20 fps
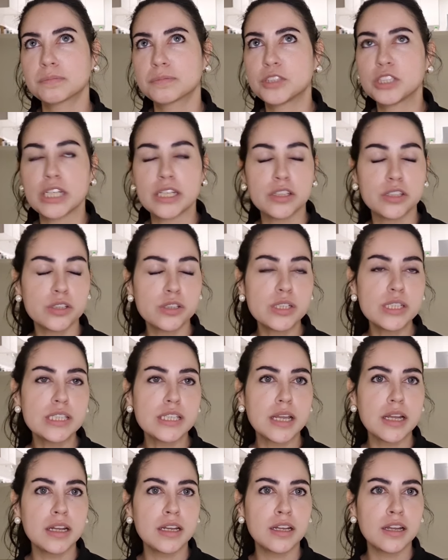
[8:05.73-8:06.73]
genders
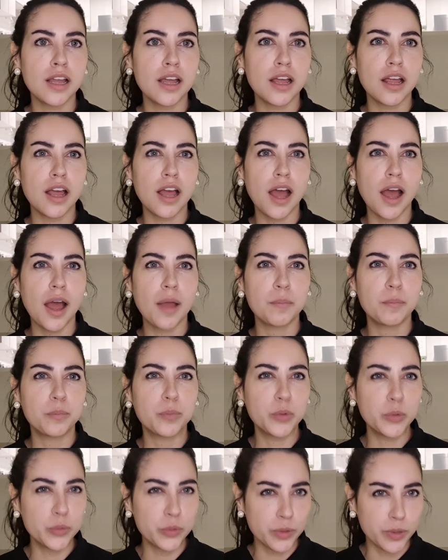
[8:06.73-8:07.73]
and
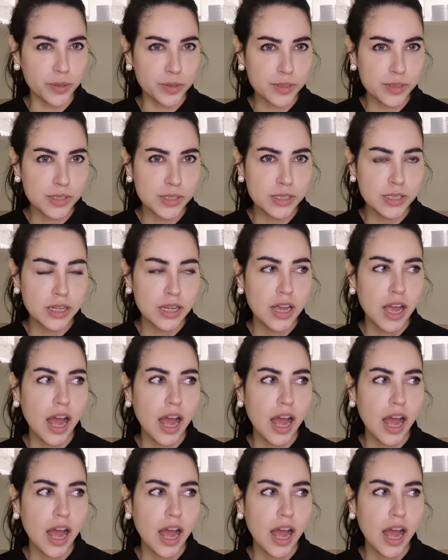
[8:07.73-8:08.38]
plurals.